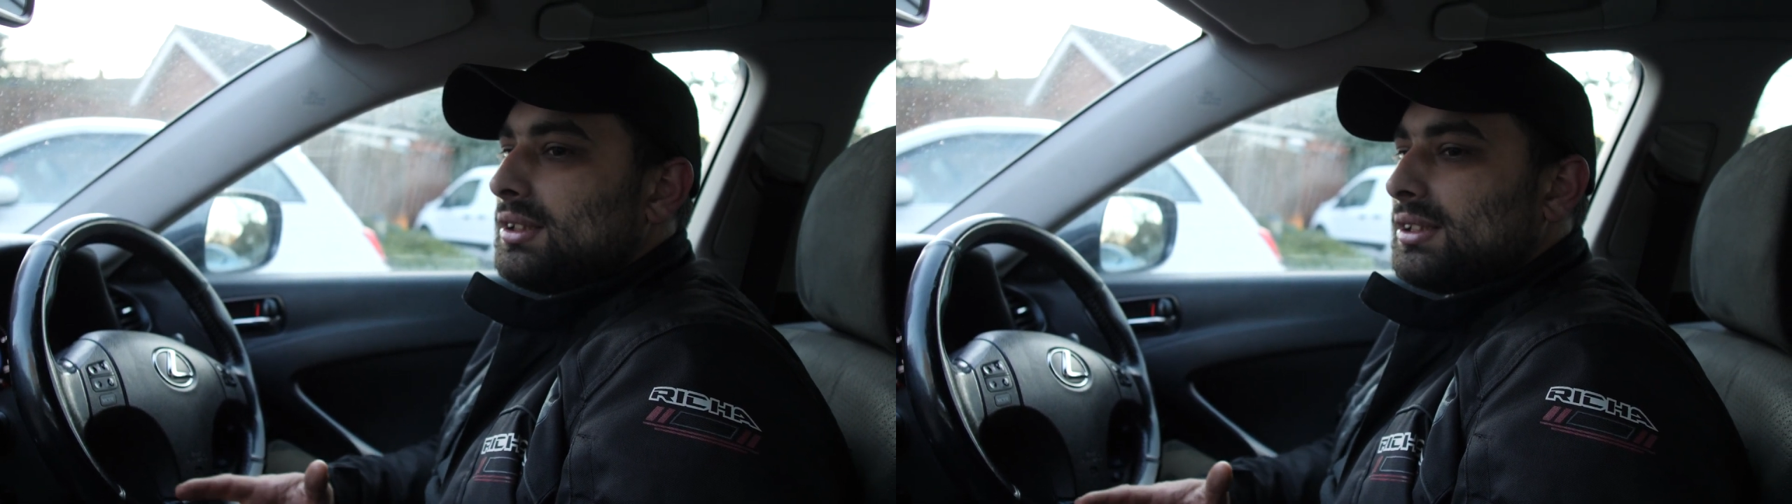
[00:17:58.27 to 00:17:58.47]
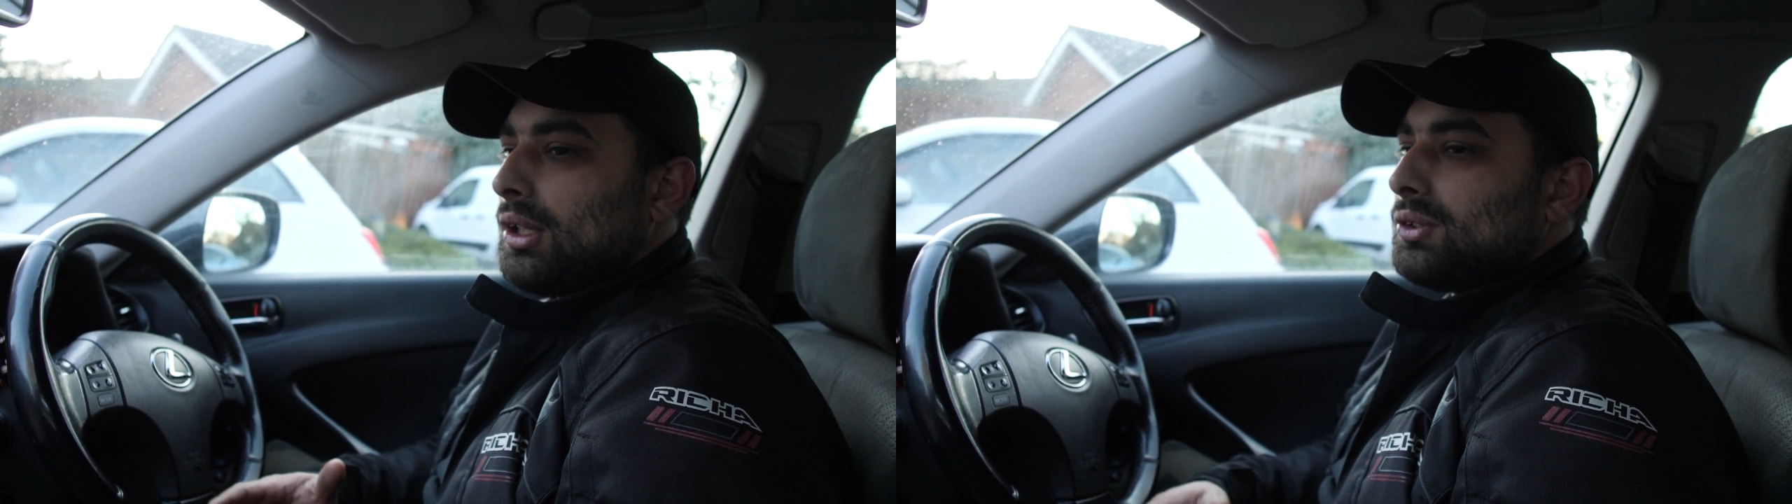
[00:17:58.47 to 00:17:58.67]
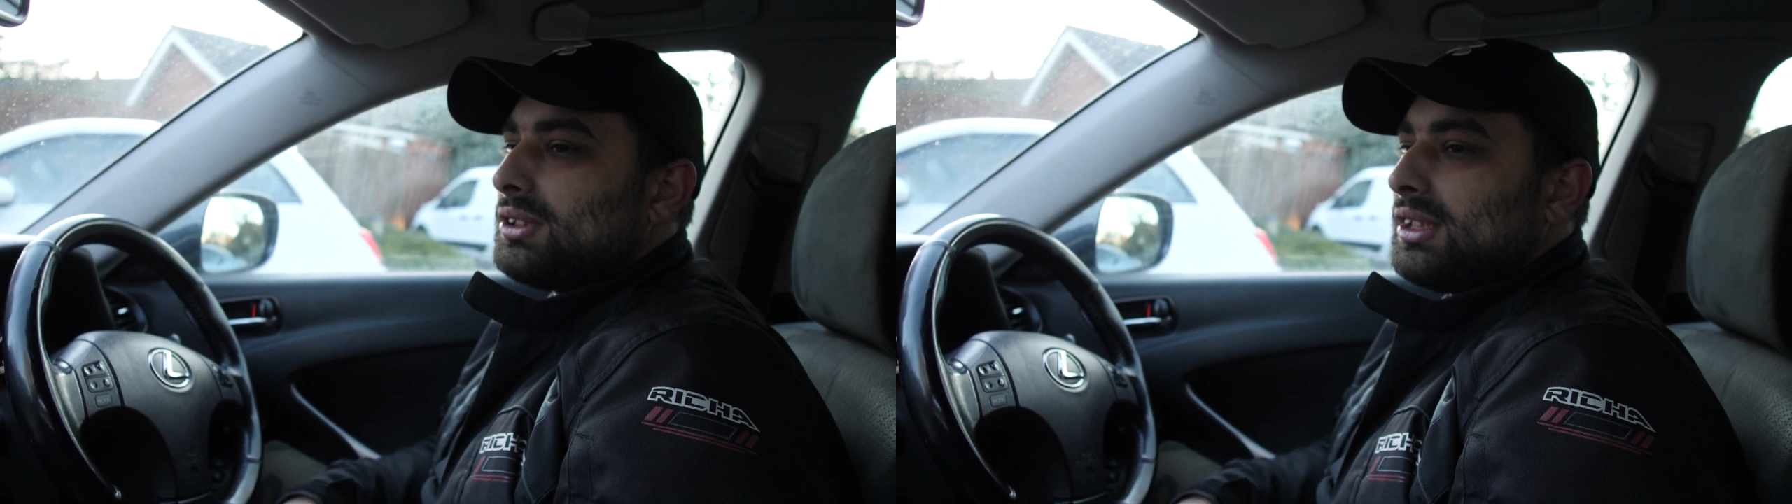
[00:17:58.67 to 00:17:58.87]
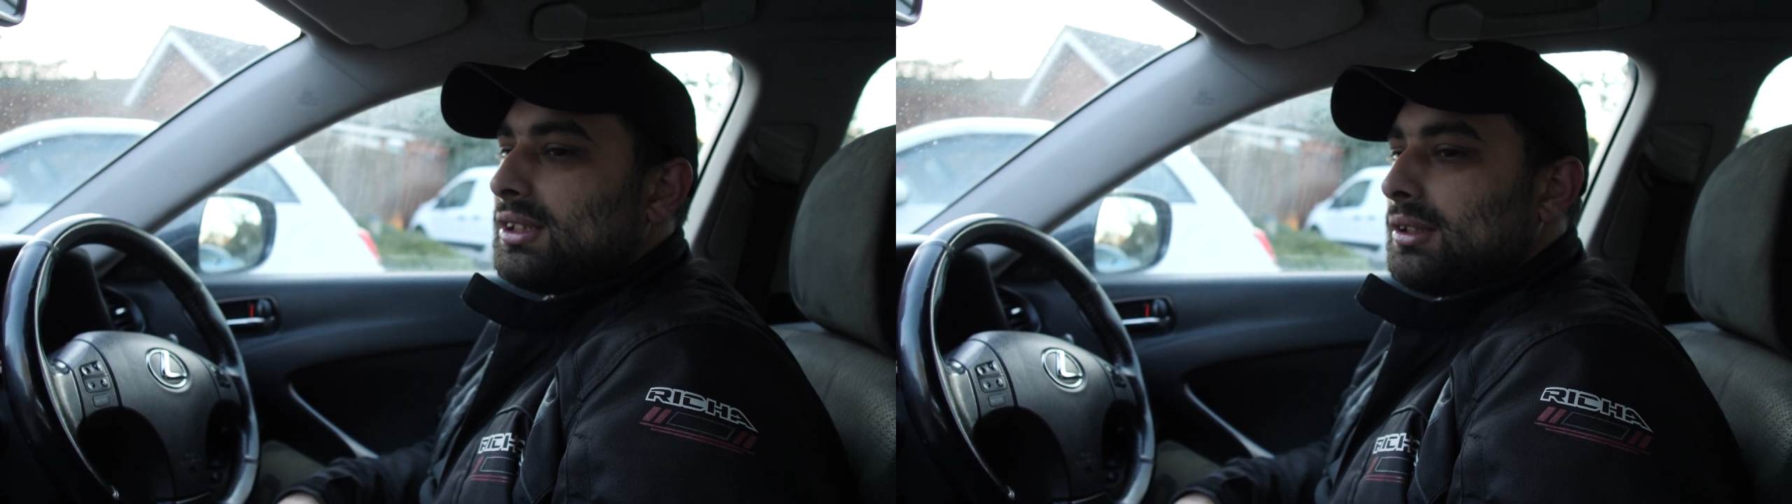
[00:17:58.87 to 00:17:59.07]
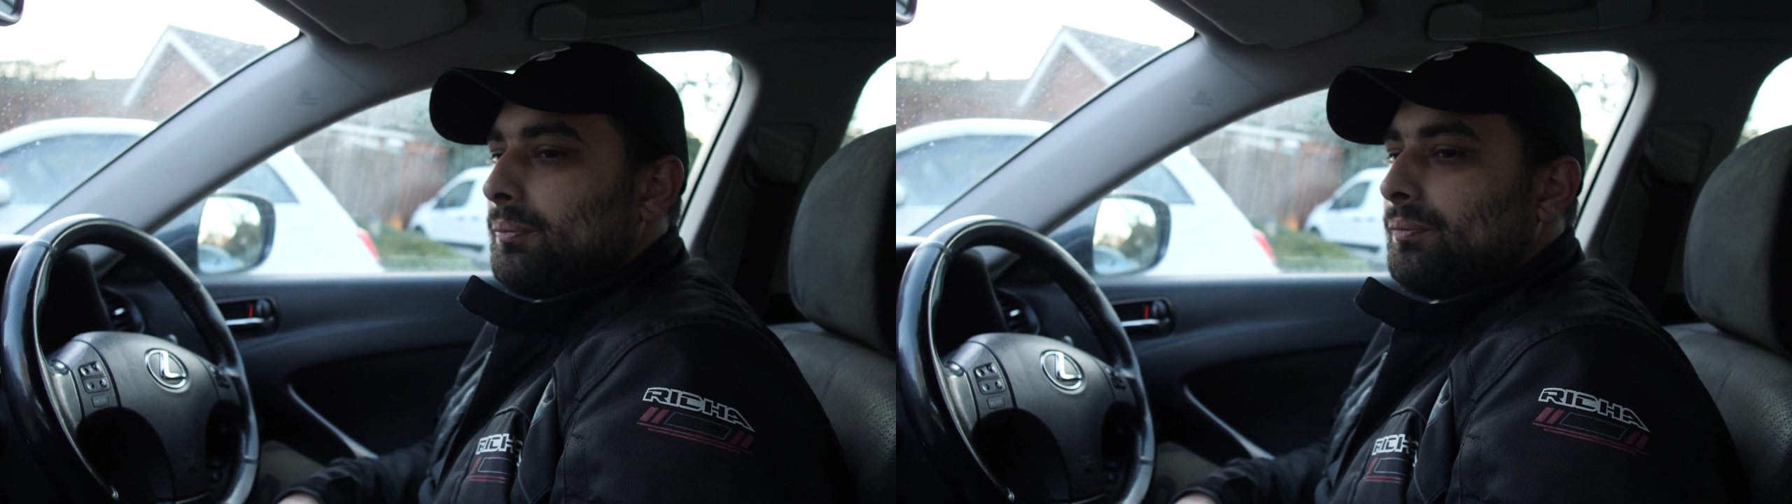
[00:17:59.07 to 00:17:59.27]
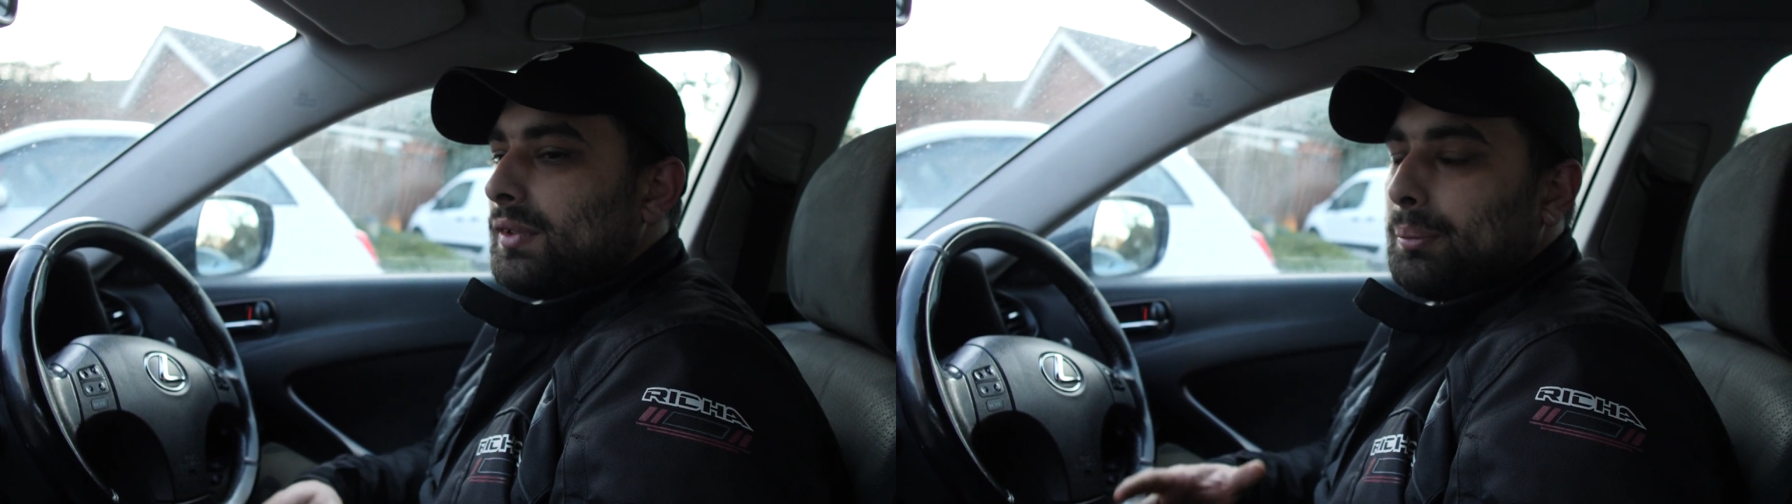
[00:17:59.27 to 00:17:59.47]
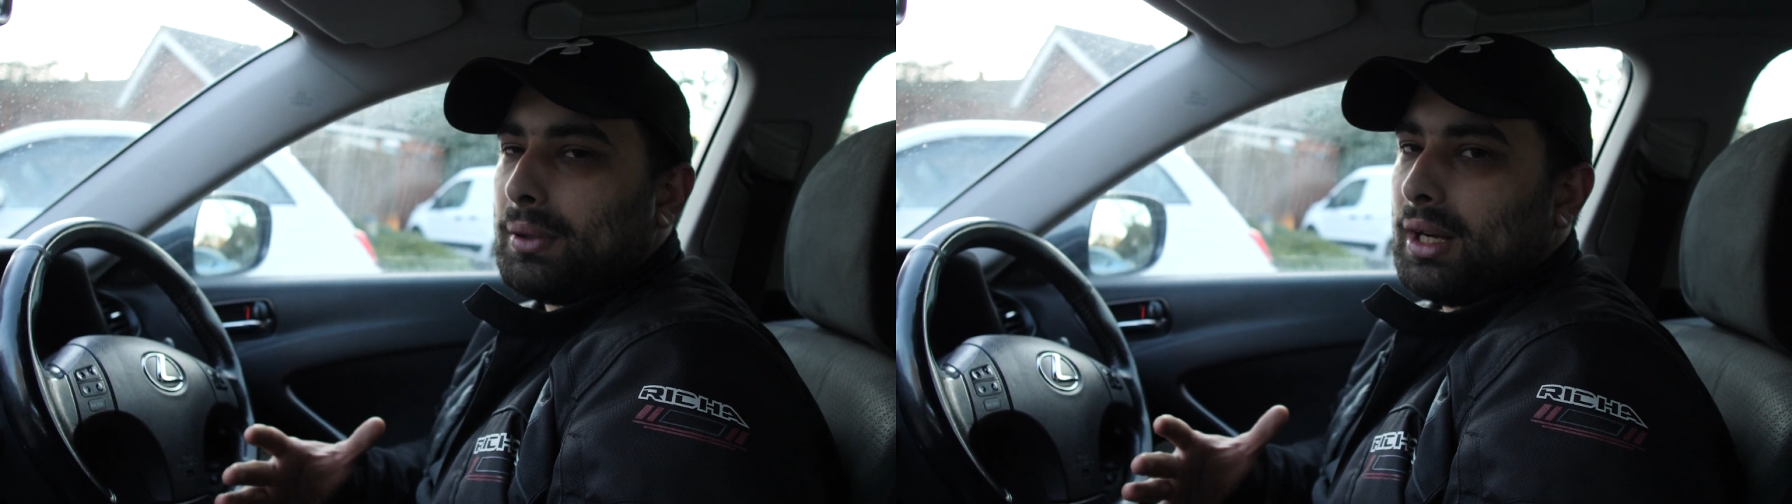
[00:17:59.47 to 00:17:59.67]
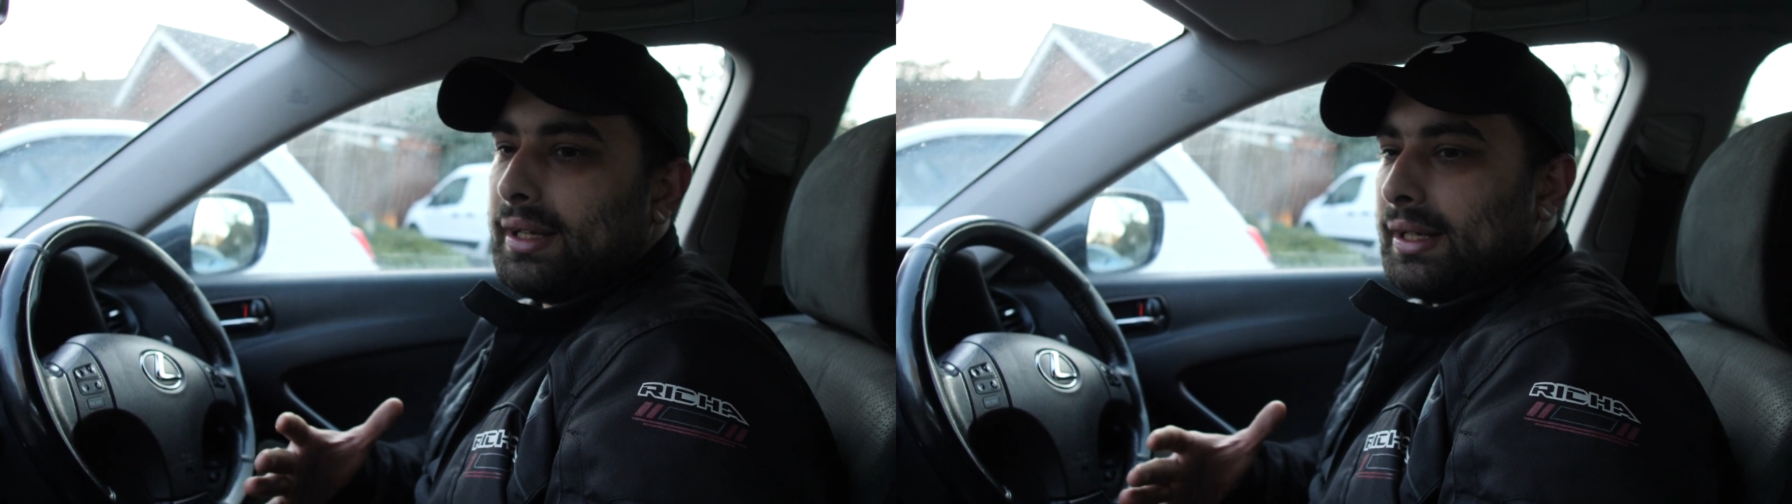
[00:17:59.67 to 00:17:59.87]
sound system,
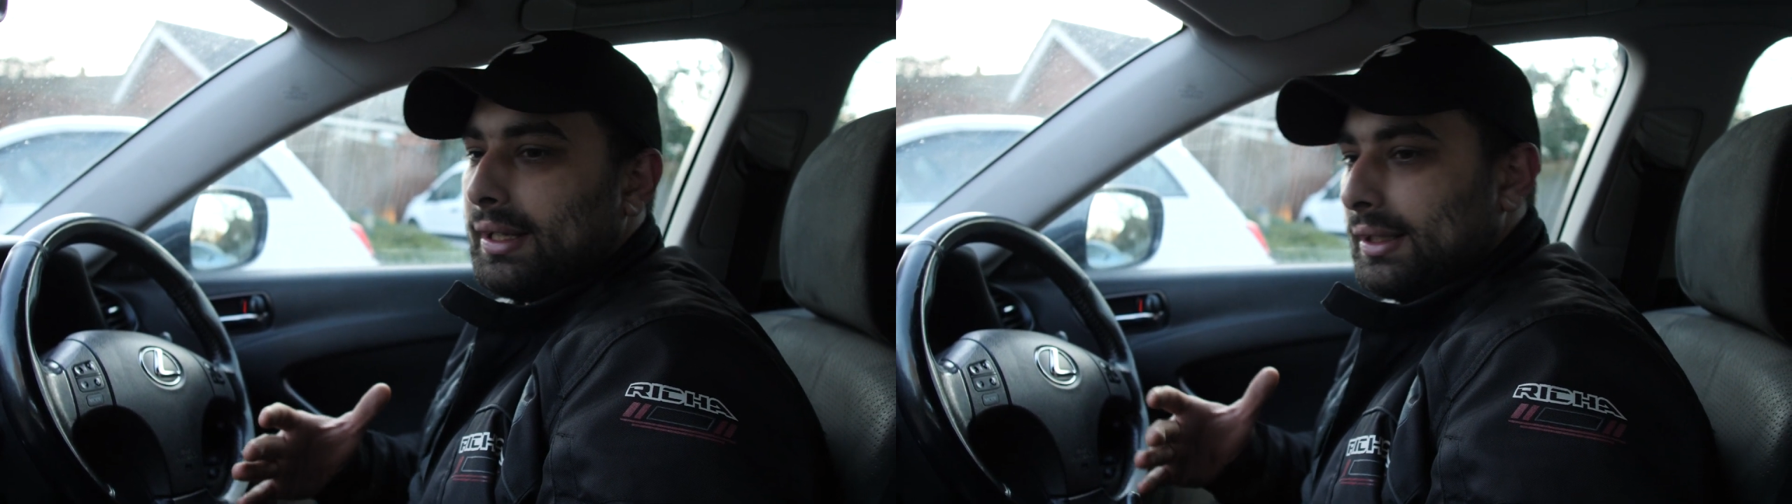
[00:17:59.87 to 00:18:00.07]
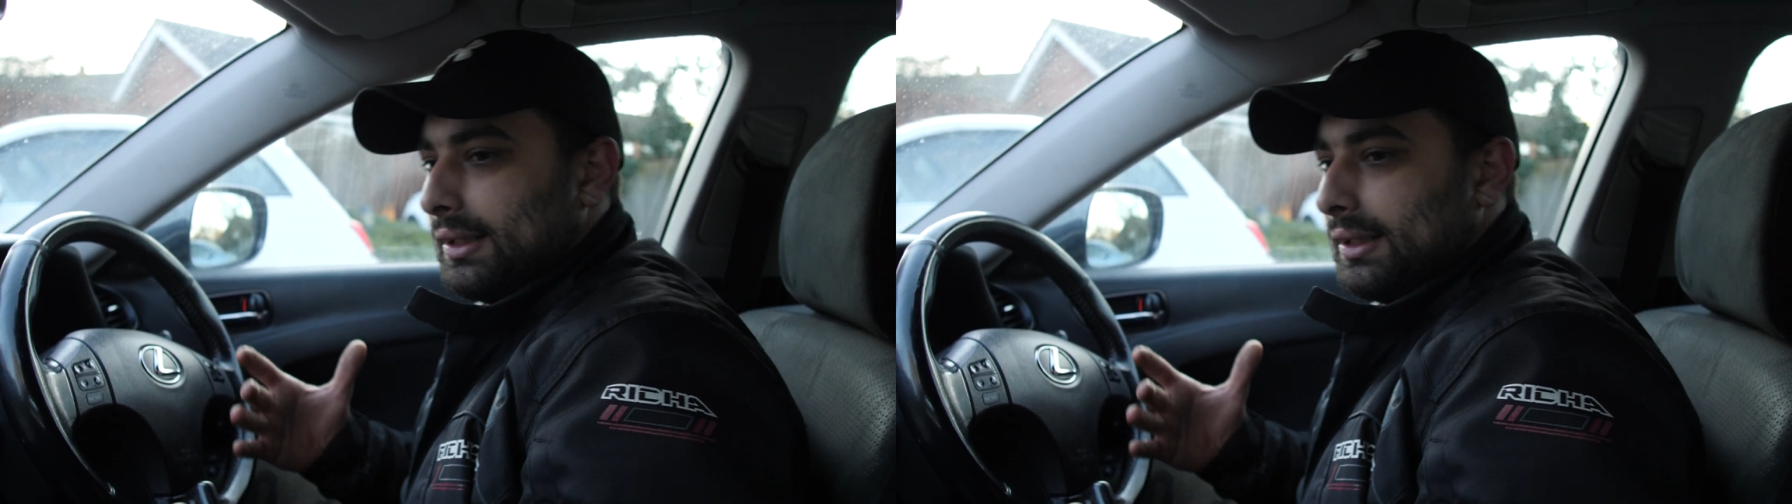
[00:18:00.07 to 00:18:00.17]
but it